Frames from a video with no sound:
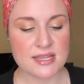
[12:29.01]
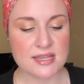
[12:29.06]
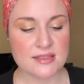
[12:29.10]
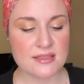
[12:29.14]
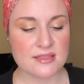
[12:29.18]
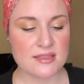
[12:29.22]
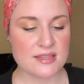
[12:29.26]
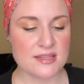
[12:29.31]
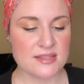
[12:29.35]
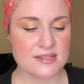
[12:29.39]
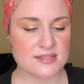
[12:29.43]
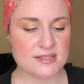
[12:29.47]

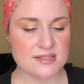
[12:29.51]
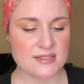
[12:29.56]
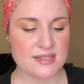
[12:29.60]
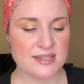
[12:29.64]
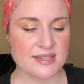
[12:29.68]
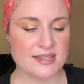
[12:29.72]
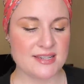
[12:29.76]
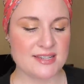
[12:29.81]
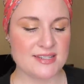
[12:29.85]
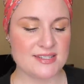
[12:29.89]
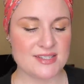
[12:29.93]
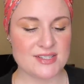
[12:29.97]
And this
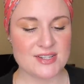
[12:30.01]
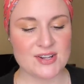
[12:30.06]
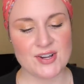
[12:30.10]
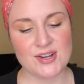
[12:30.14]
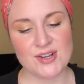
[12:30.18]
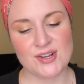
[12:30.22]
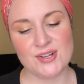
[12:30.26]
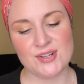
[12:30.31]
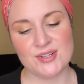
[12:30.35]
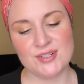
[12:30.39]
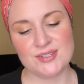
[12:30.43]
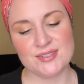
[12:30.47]
is
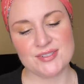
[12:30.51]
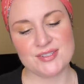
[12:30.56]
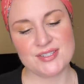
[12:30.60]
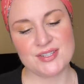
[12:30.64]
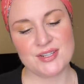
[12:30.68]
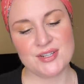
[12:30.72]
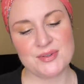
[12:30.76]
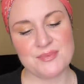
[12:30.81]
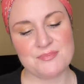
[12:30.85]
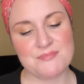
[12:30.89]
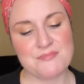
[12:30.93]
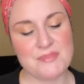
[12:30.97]
called
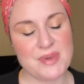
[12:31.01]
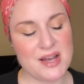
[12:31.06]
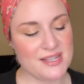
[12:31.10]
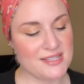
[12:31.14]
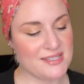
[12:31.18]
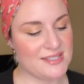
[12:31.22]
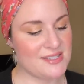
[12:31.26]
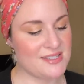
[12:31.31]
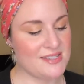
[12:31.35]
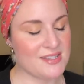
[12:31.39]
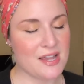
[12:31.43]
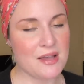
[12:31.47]

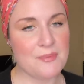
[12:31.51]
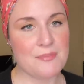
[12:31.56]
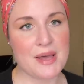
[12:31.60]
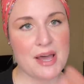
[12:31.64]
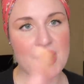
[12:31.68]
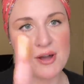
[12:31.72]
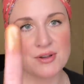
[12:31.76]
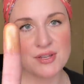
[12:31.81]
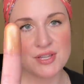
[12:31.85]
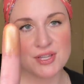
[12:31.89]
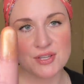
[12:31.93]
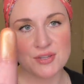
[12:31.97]
Mutts
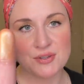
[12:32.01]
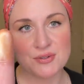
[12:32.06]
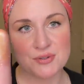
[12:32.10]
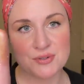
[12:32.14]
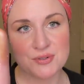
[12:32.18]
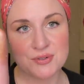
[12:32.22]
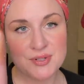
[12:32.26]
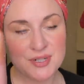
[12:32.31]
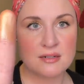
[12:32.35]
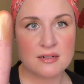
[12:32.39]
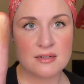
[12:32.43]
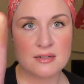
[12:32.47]
About
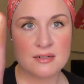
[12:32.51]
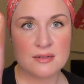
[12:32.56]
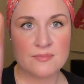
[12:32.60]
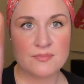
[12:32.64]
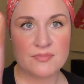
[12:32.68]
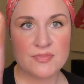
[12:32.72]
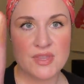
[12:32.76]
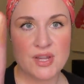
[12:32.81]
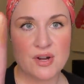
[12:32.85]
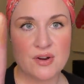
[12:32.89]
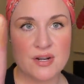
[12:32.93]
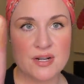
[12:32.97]
You.
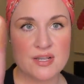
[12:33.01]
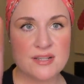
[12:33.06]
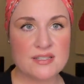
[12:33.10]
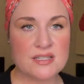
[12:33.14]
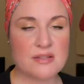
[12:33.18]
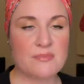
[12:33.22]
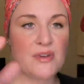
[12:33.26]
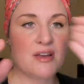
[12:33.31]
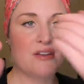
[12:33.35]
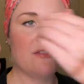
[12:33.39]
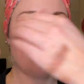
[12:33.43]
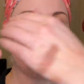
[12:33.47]
There it is
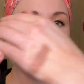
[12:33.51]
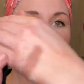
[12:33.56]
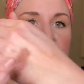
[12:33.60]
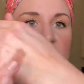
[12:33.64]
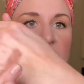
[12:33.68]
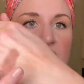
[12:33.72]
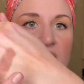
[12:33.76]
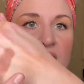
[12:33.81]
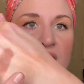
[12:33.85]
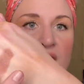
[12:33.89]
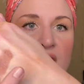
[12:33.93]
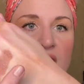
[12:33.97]
on my
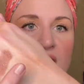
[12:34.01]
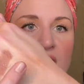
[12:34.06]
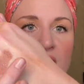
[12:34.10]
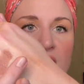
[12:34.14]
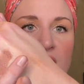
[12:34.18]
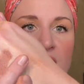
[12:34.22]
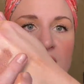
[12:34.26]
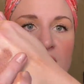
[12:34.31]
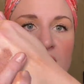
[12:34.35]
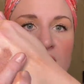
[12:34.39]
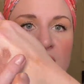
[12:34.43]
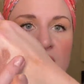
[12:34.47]

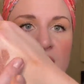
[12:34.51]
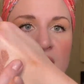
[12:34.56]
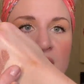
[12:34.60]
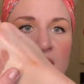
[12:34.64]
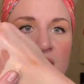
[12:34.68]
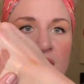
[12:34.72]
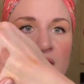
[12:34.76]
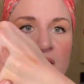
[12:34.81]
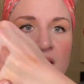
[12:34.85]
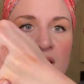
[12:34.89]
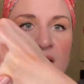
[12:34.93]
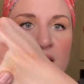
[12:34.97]
finger.
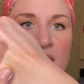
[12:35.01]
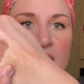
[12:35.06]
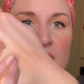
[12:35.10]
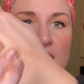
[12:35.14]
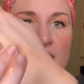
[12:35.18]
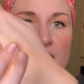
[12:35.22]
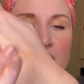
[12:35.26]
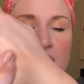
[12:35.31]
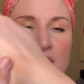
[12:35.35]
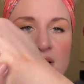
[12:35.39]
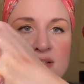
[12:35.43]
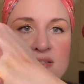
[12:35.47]

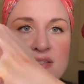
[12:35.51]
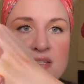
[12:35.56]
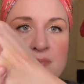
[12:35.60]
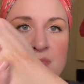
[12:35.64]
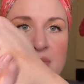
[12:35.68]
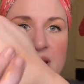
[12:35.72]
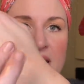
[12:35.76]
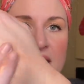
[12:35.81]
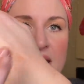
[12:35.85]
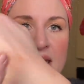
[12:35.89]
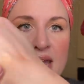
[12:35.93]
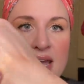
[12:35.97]
Here it is on
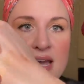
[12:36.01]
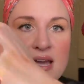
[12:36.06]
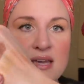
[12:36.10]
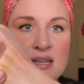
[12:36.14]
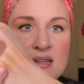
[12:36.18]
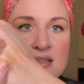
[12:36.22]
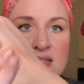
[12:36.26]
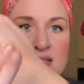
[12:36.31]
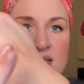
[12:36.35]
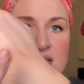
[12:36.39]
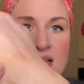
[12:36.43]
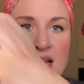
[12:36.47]
my
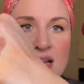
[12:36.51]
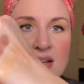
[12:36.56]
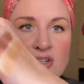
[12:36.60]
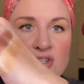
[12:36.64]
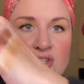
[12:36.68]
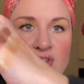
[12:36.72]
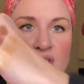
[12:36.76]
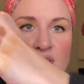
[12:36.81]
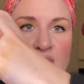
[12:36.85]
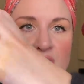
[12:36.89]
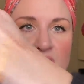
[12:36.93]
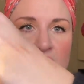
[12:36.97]
hand. This is
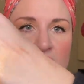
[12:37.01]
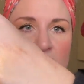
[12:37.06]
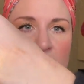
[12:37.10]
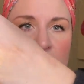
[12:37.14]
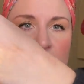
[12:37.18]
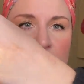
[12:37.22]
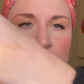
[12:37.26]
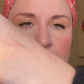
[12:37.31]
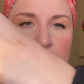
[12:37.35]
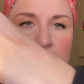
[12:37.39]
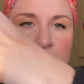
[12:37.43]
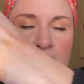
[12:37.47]

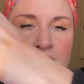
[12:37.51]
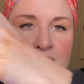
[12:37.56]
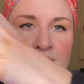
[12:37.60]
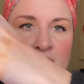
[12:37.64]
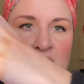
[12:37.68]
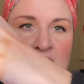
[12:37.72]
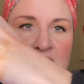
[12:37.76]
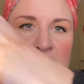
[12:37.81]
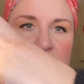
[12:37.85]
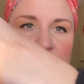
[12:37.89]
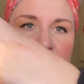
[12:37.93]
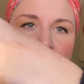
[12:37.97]
actually,
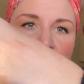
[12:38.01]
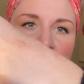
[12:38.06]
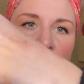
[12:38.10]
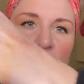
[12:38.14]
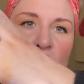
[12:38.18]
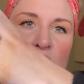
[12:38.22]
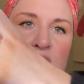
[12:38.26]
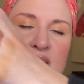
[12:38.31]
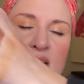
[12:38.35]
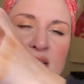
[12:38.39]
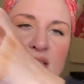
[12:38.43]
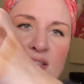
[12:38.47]

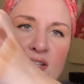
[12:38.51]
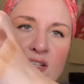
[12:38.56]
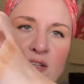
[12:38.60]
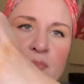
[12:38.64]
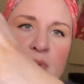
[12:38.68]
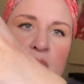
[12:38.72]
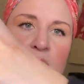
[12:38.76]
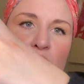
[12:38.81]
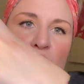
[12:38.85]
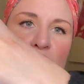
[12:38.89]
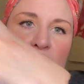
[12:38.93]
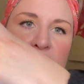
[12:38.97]
oh, it's a little
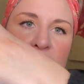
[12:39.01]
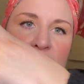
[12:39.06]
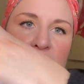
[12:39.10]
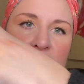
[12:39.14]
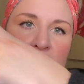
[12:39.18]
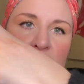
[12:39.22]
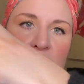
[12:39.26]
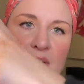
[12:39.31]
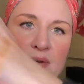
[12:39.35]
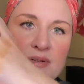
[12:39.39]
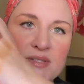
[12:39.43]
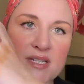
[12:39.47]
bit more
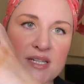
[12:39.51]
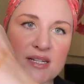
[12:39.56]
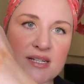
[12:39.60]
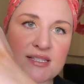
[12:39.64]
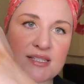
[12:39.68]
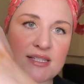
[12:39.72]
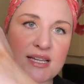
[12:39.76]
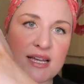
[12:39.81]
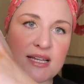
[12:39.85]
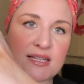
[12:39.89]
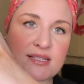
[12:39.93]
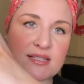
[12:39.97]
yellow. I was gonna
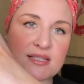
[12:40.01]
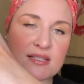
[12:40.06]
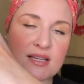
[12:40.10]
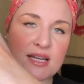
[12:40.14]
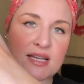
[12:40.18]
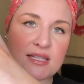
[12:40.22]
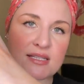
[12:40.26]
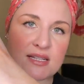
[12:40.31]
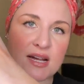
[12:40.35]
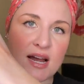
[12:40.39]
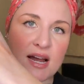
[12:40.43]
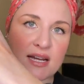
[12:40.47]
say
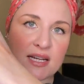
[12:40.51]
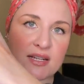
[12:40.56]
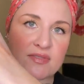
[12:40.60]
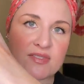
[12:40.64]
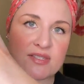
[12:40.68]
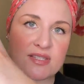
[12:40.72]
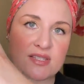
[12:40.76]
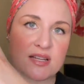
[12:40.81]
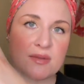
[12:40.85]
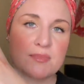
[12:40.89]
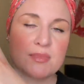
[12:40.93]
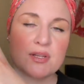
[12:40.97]
it's kind of
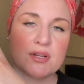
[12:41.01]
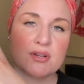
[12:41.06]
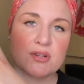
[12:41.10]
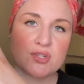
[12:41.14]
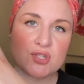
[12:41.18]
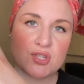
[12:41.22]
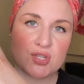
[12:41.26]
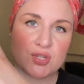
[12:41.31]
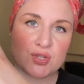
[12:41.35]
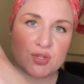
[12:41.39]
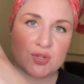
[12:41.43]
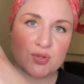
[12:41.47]
similar
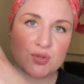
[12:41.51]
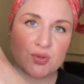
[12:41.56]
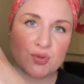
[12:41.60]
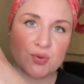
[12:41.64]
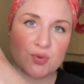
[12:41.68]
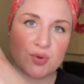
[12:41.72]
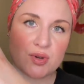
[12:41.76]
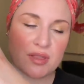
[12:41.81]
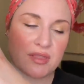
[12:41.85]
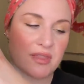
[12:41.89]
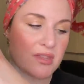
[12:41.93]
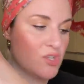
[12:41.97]

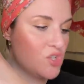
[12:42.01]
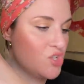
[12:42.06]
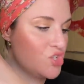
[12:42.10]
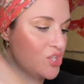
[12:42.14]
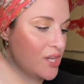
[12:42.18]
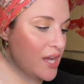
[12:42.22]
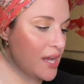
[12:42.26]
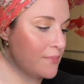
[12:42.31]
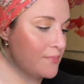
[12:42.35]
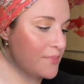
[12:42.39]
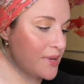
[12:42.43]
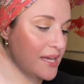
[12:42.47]
to the
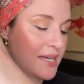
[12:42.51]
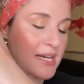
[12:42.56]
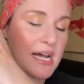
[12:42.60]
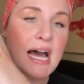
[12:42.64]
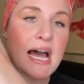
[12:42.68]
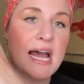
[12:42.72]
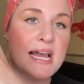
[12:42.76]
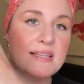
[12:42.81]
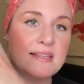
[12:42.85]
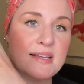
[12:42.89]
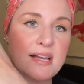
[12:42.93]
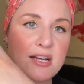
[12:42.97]
champagne
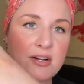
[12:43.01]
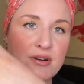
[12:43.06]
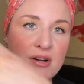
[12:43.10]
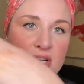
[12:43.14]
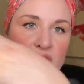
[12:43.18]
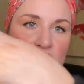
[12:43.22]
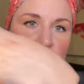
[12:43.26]
highlighter I